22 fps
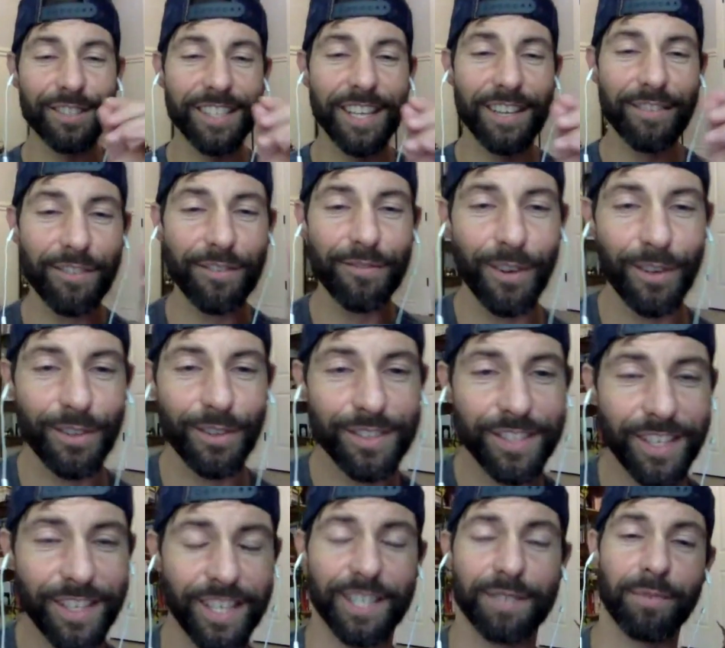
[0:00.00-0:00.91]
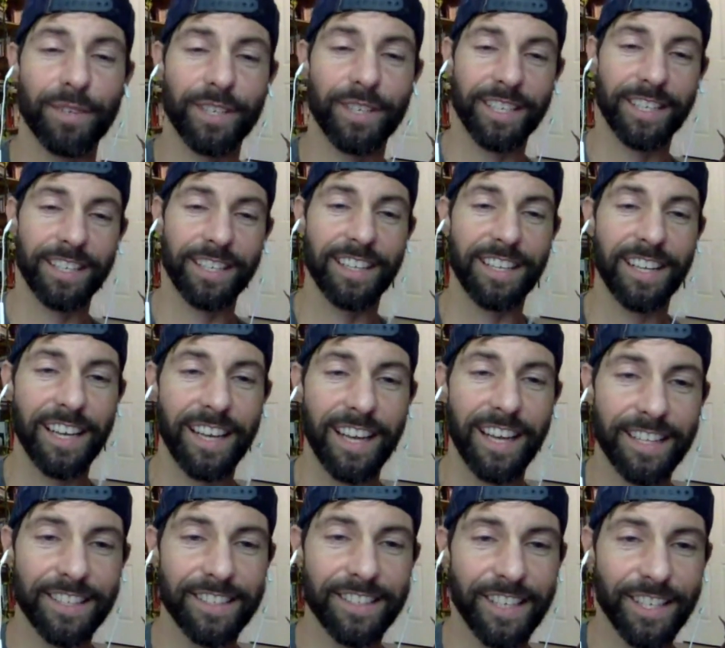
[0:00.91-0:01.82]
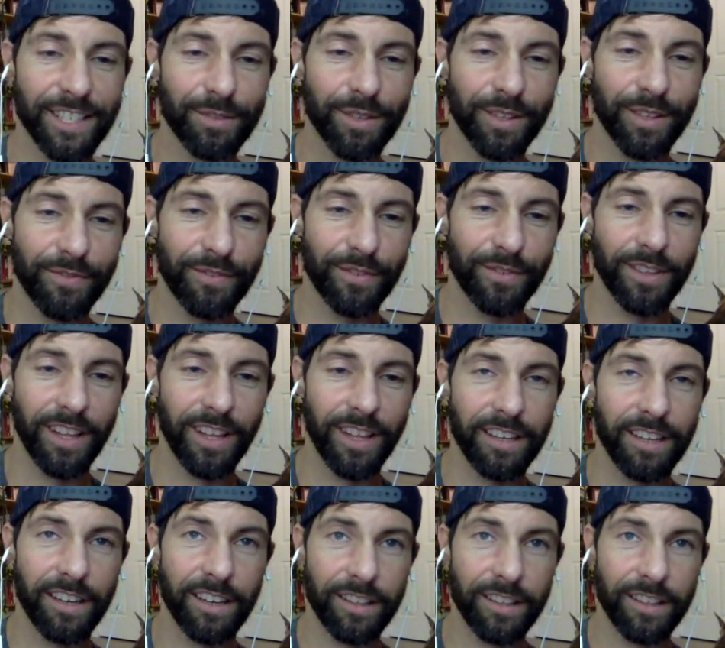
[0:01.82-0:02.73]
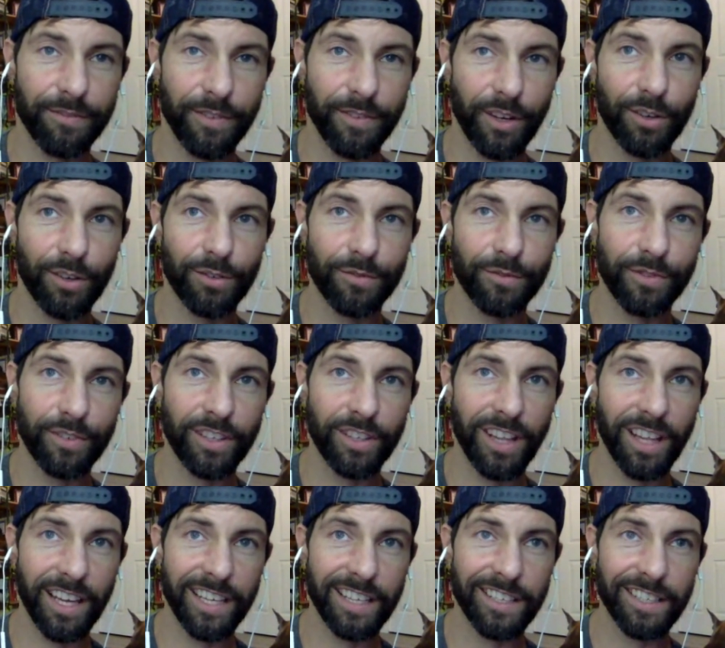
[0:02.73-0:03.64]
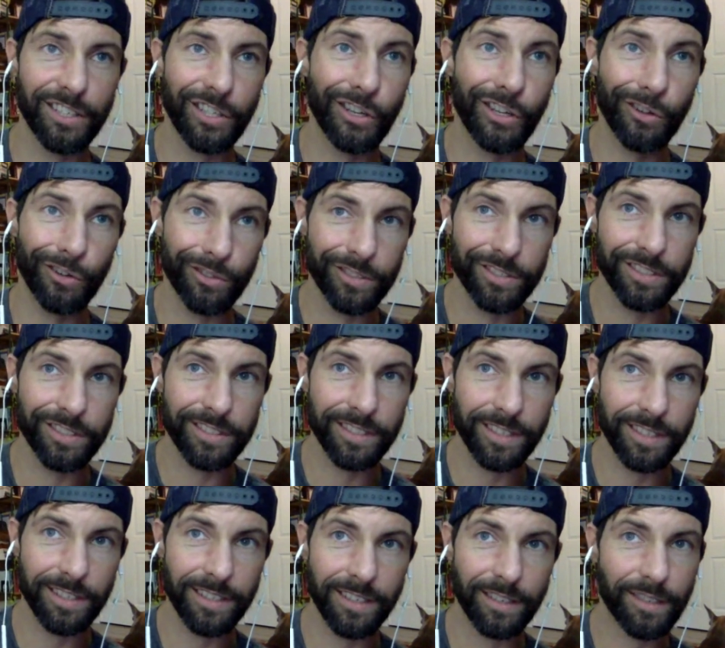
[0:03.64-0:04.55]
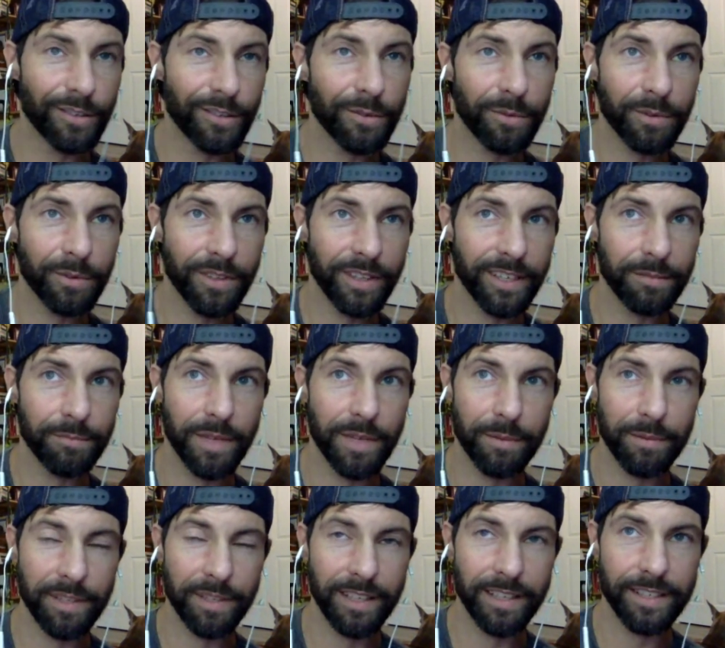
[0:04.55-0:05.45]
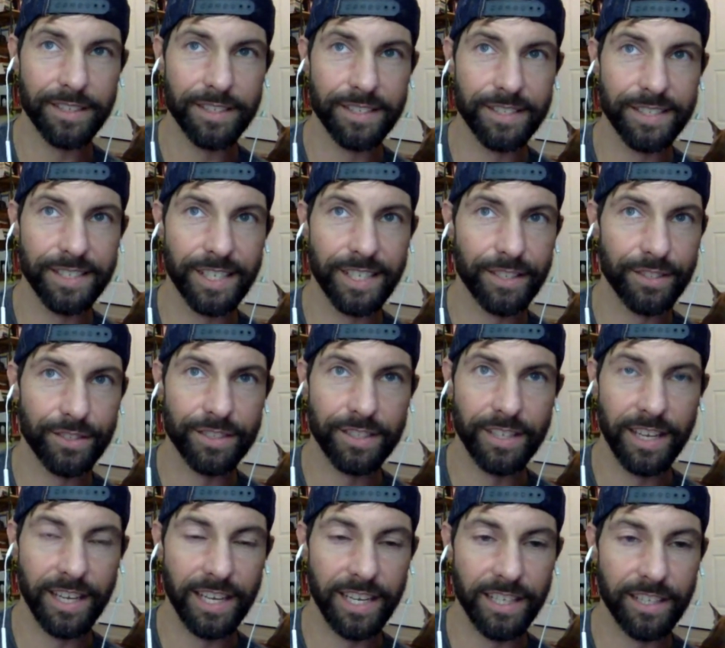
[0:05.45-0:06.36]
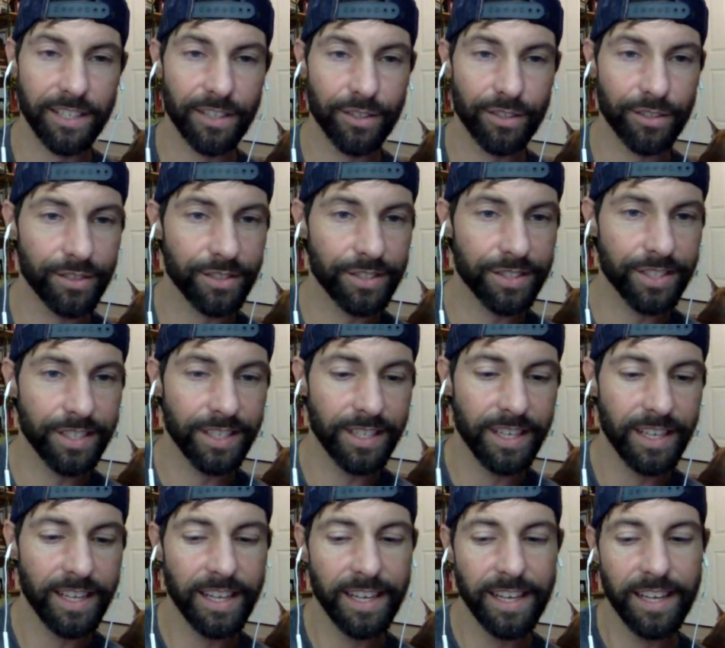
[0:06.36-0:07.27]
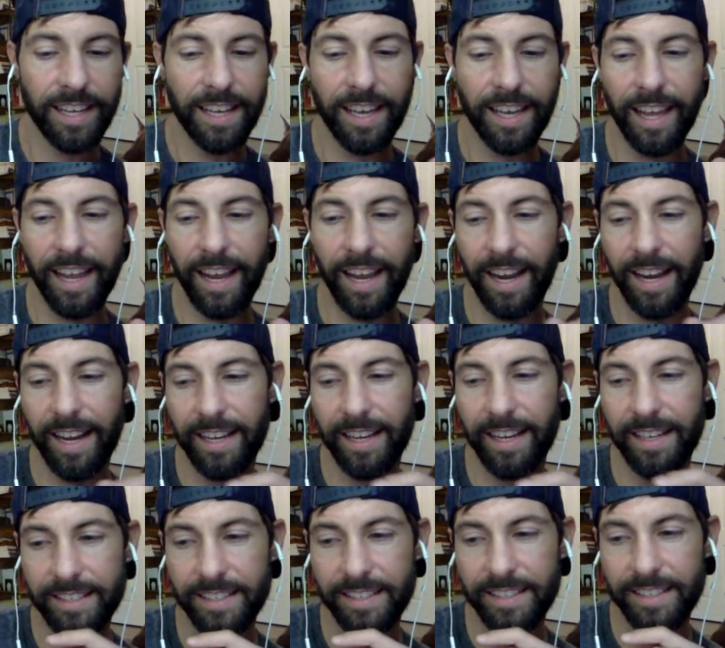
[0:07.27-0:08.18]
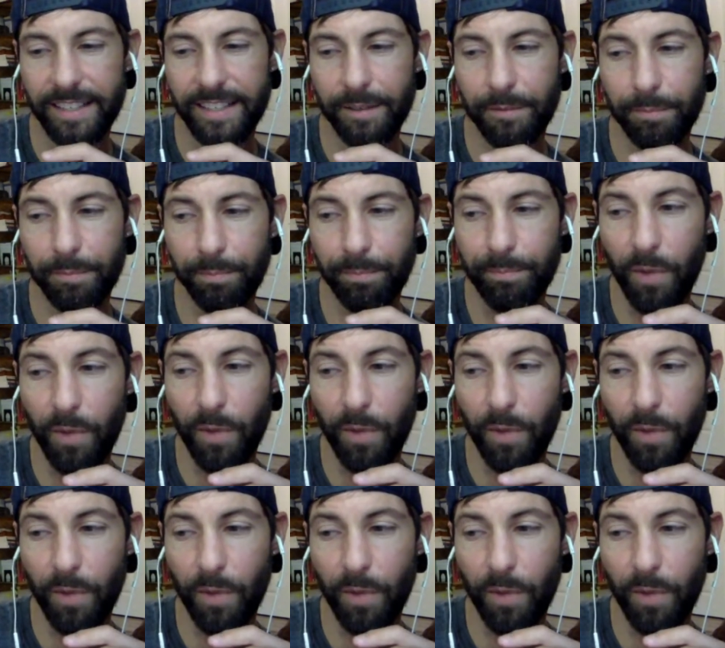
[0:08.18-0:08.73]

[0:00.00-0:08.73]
have a phone sex buddy that I had sex with for on the phone for years. I don't remember maybe 6 to 8 years. And a